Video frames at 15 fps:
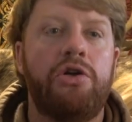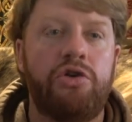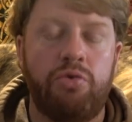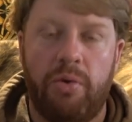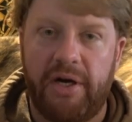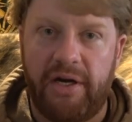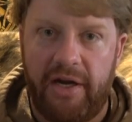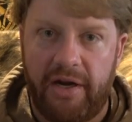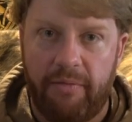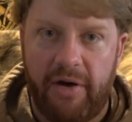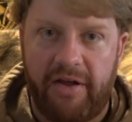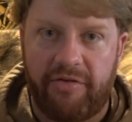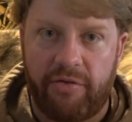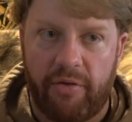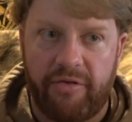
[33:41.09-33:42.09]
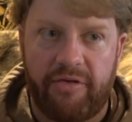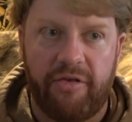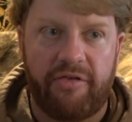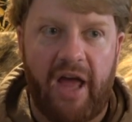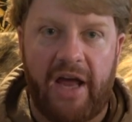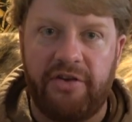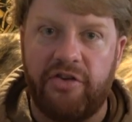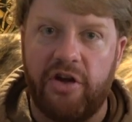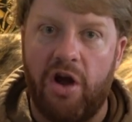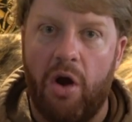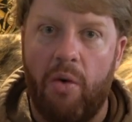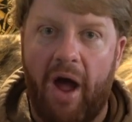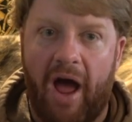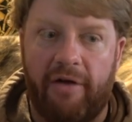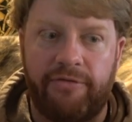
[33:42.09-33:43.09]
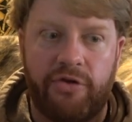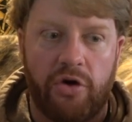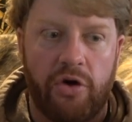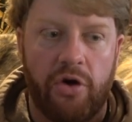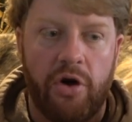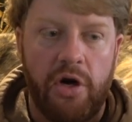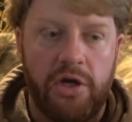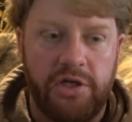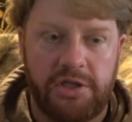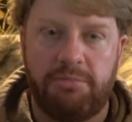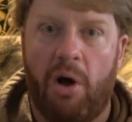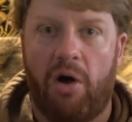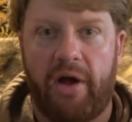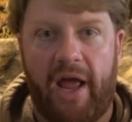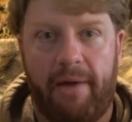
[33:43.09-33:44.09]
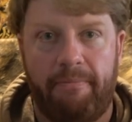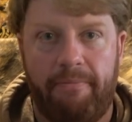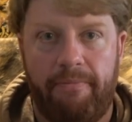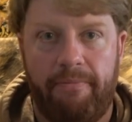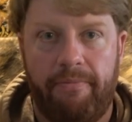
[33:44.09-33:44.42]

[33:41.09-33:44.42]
dwindling resources and to go after small game.